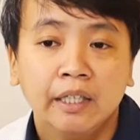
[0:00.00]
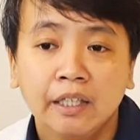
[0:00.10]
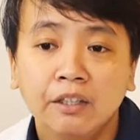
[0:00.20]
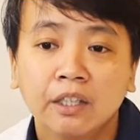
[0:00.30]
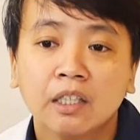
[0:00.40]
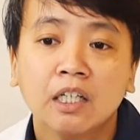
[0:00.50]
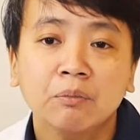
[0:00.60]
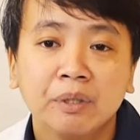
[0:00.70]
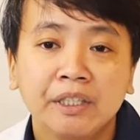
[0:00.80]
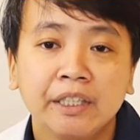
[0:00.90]
And there
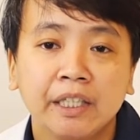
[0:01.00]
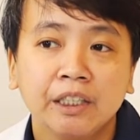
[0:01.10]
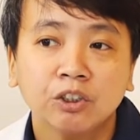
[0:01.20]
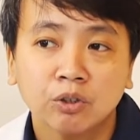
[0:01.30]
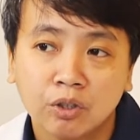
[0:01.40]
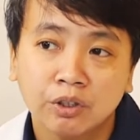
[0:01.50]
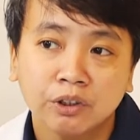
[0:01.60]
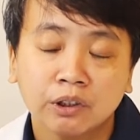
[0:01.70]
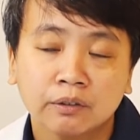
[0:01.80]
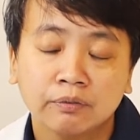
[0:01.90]
are
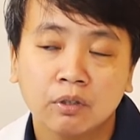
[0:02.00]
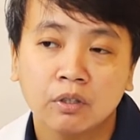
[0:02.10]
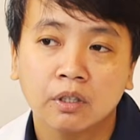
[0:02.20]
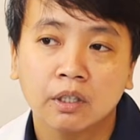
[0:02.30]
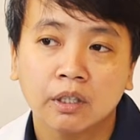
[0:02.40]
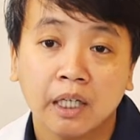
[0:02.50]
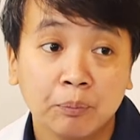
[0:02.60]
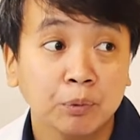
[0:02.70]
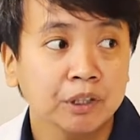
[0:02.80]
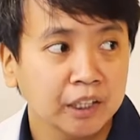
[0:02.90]
medications for
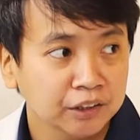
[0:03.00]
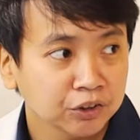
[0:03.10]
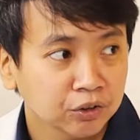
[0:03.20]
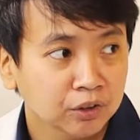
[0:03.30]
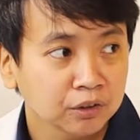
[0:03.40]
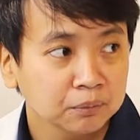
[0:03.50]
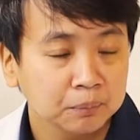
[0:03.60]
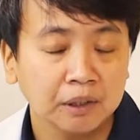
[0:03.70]
hypertension,